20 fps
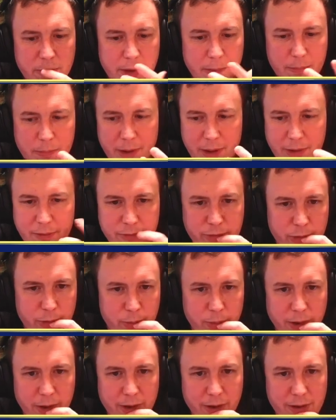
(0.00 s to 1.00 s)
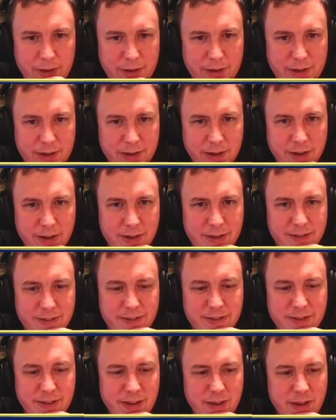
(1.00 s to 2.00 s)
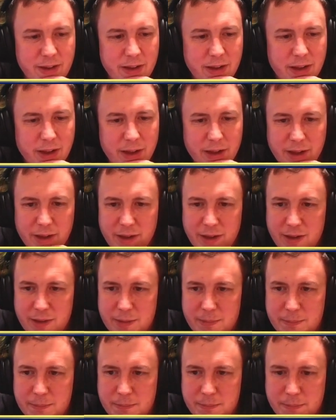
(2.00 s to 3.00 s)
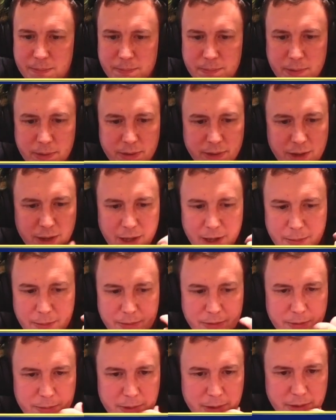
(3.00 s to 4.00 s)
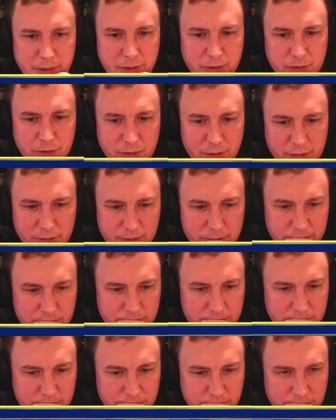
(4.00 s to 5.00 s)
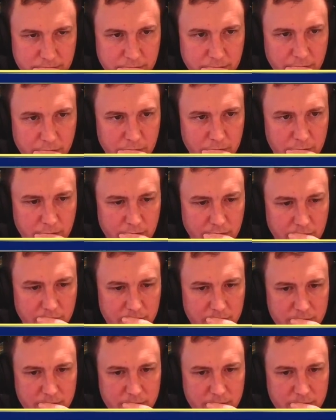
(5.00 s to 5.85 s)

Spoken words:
I'm playing for a while and it dies, but the cable's a bit dodgy, annoyingly.